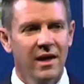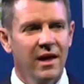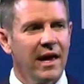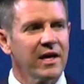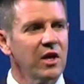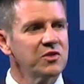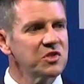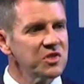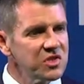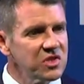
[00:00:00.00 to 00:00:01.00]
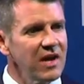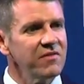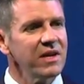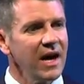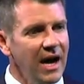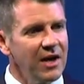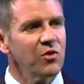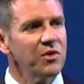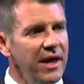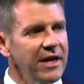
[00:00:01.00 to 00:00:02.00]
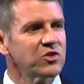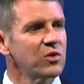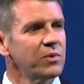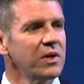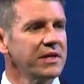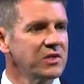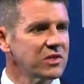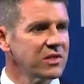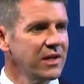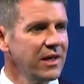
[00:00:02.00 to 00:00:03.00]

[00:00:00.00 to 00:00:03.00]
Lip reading: and close to 700 extra police.